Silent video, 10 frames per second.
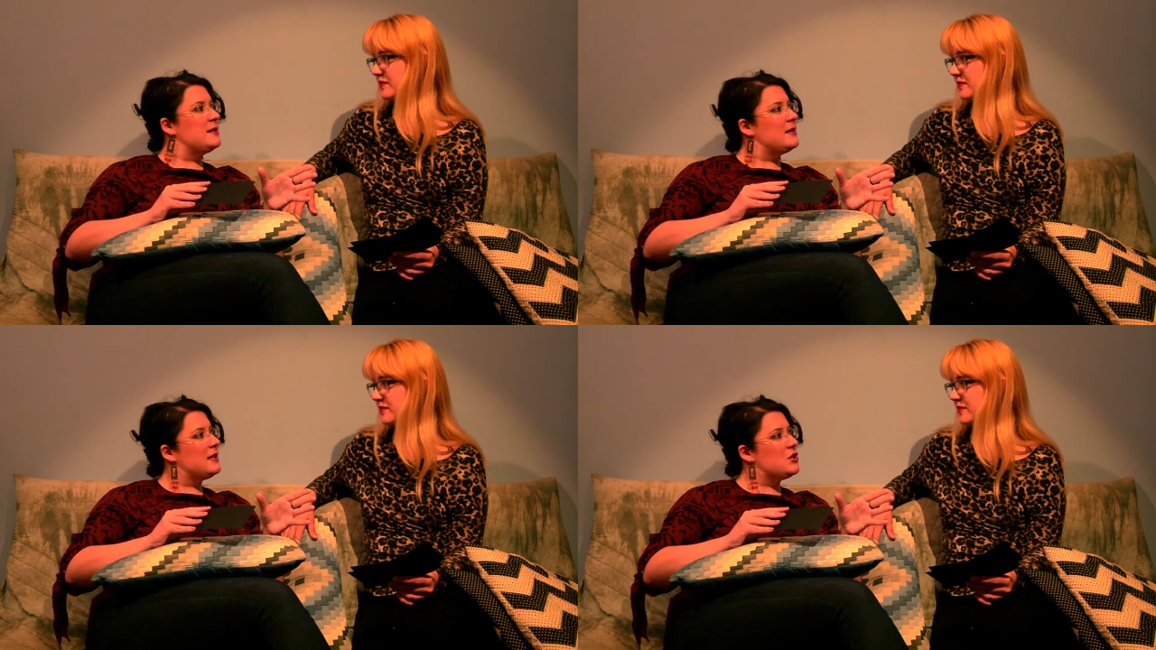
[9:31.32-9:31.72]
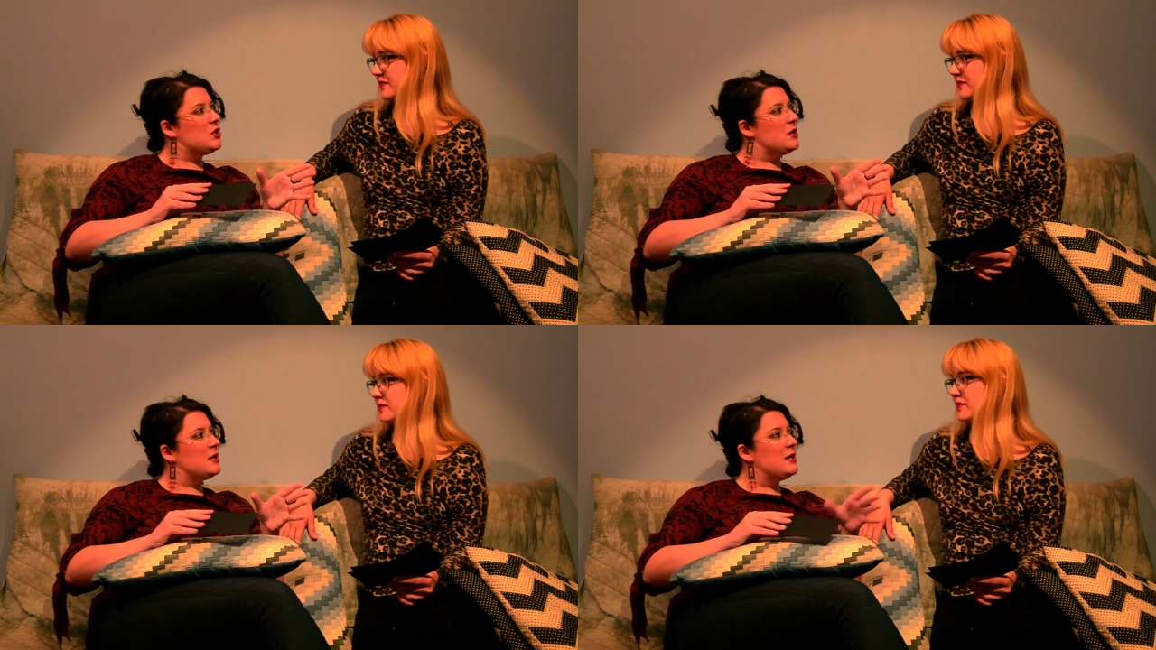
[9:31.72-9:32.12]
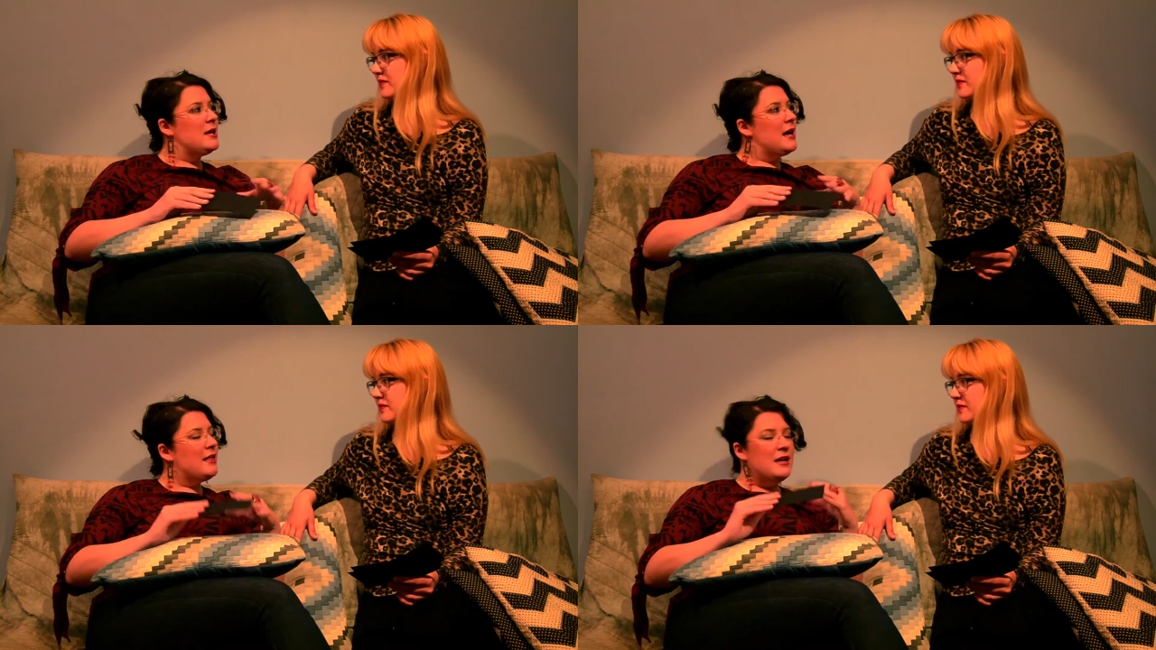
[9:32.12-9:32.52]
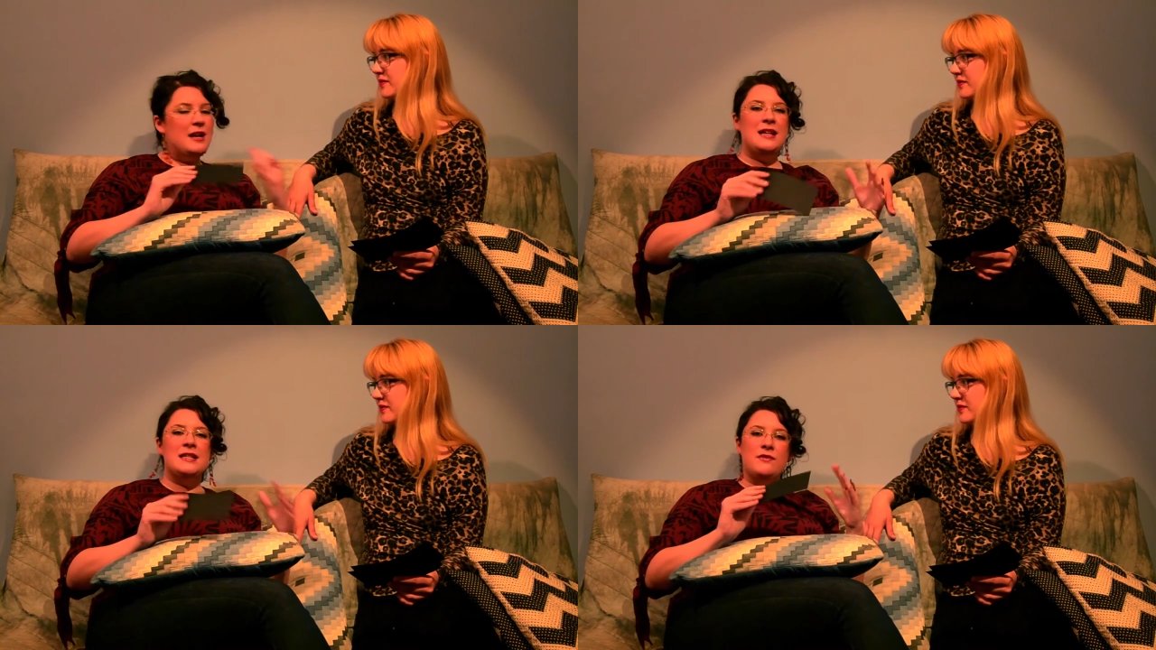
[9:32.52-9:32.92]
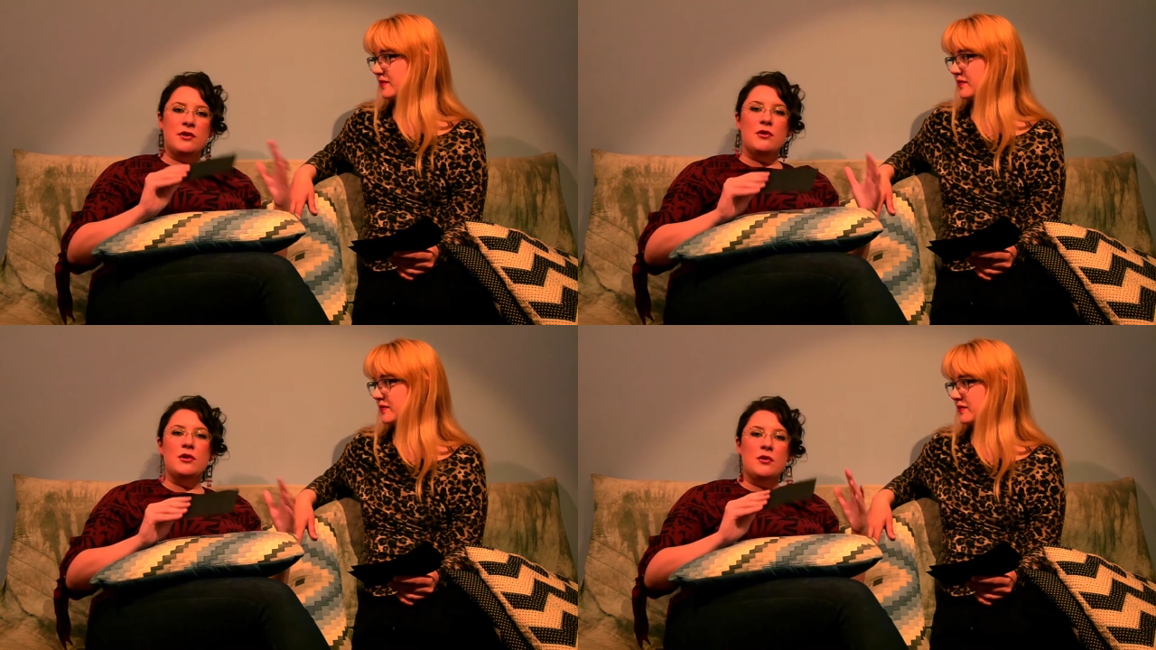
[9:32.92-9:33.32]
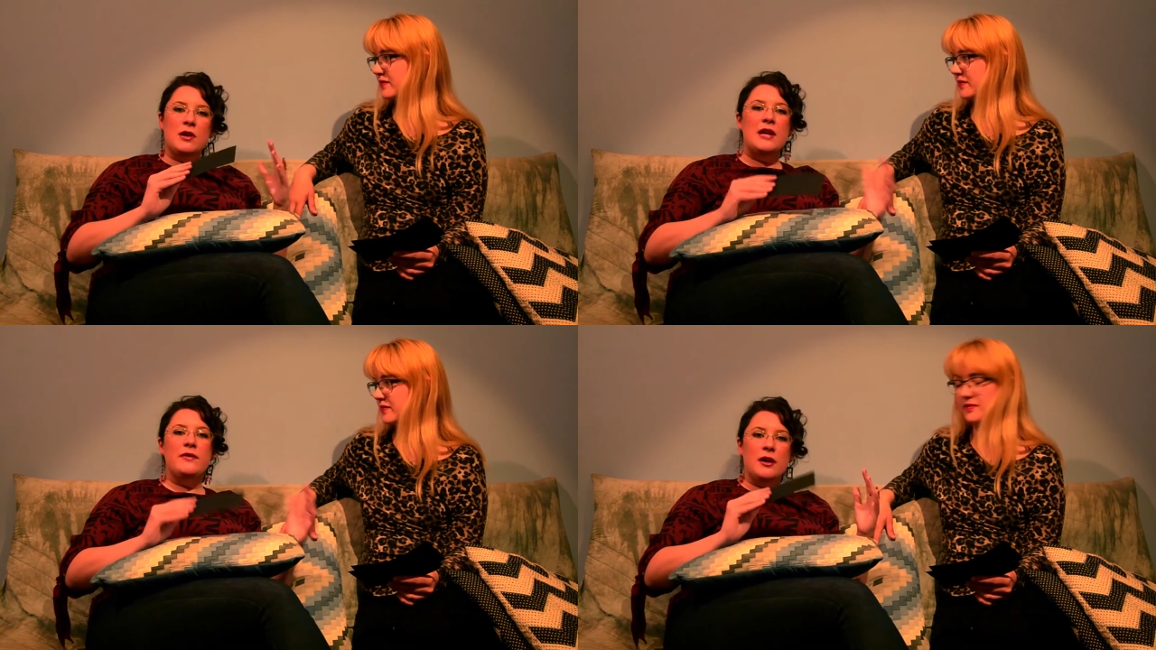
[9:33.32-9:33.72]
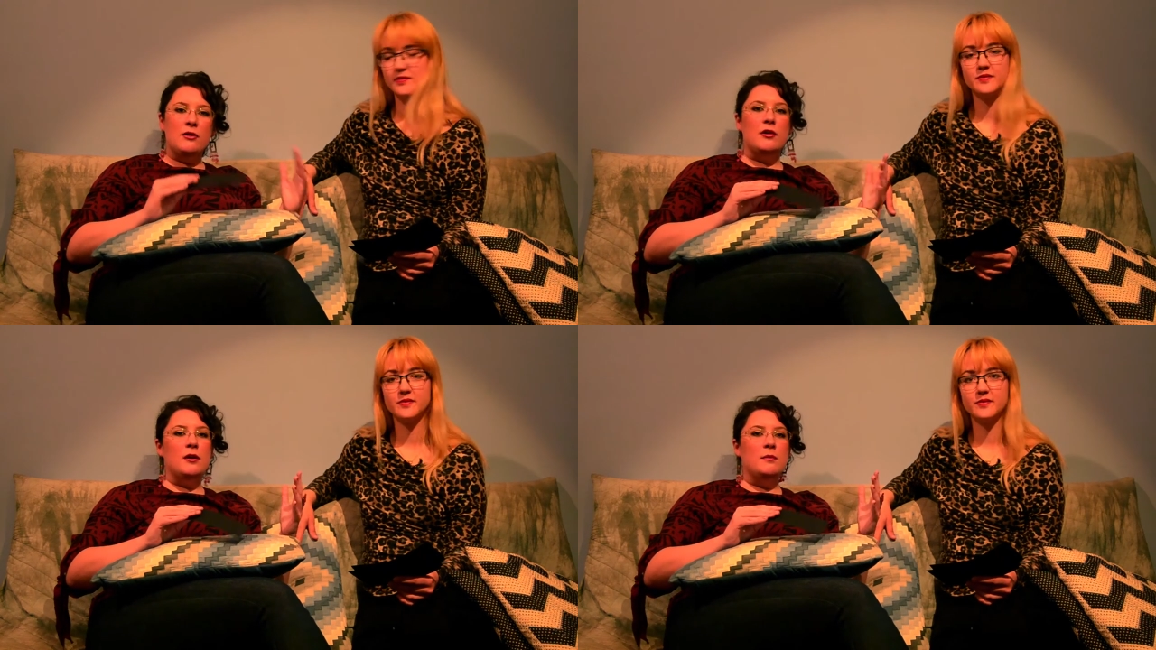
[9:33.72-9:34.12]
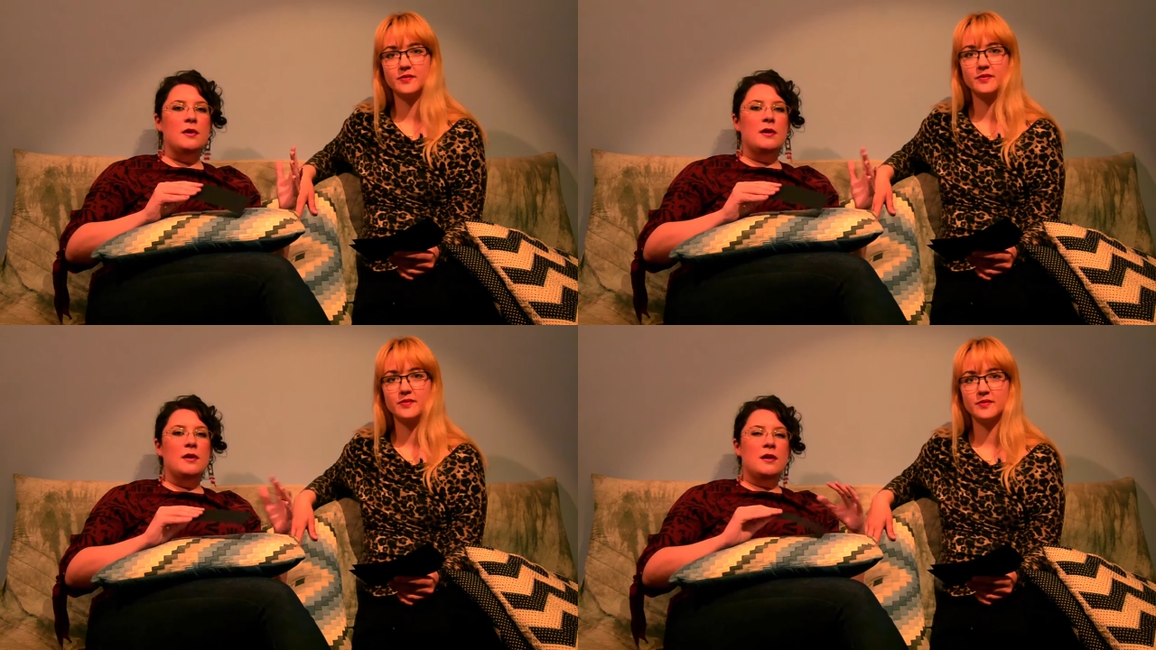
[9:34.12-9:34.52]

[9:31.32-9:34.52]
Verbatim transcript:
Speaker 1: in the kitchen. And then, at least if you've got your living room